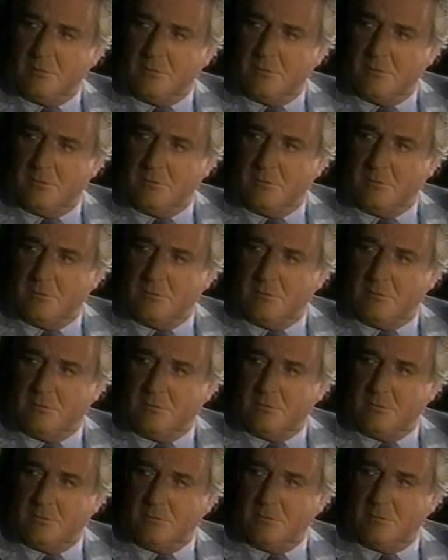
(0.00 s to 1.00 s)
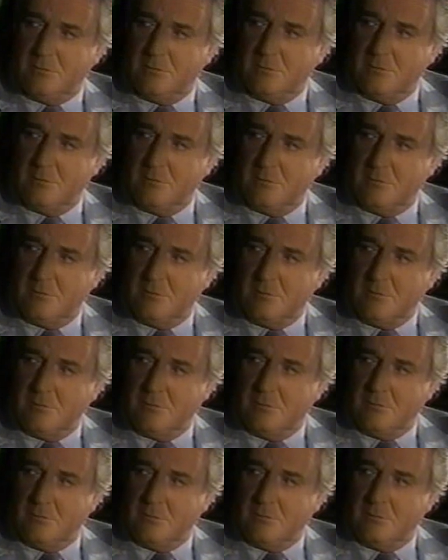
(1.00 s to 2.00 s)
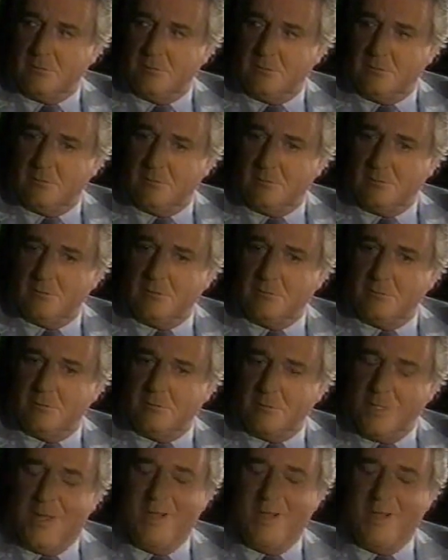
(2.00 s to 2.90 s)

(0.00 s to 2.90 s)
(not speaking)